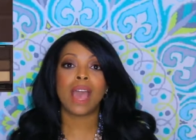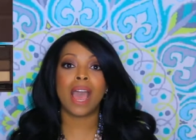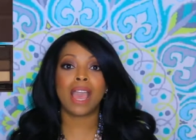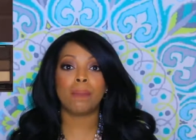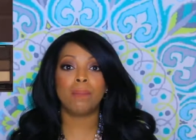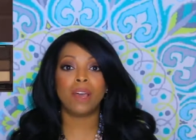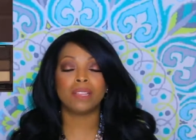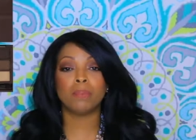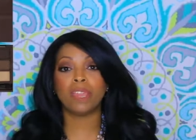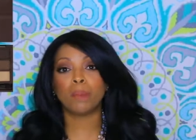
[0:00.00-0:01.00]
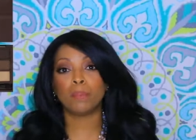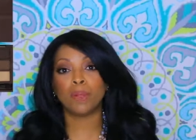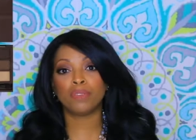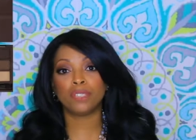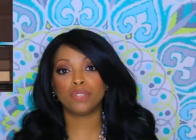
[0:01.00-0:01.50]
I bought the Makeup
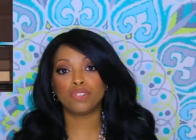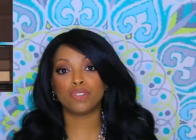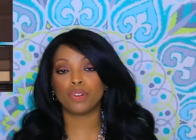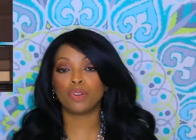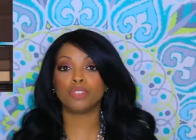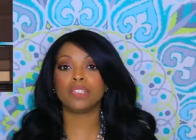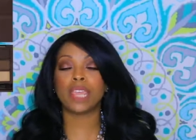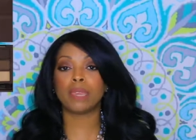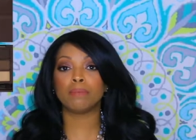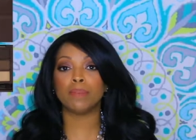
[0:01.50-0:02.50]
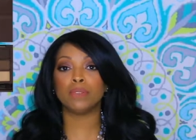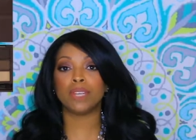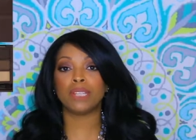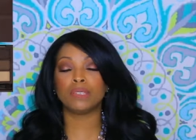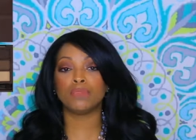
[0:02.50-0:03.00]
Revolution or Tam
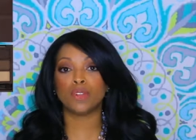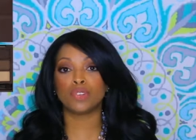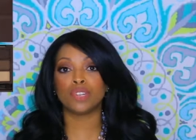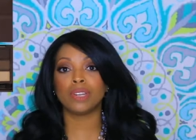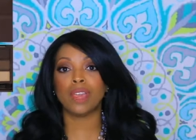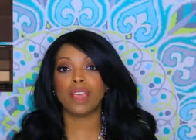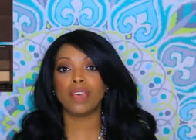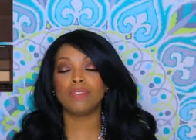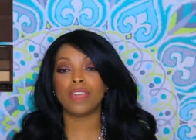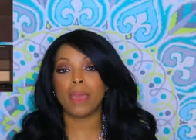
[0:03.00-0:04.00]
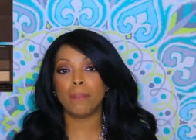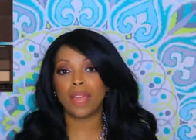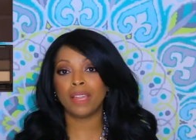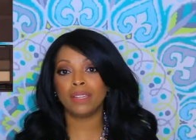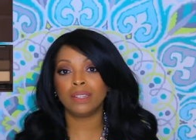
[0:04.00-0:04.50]
Beauty's version of that
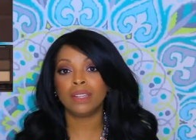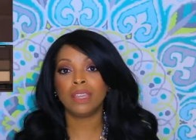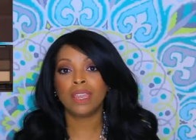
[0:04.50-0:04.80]
palette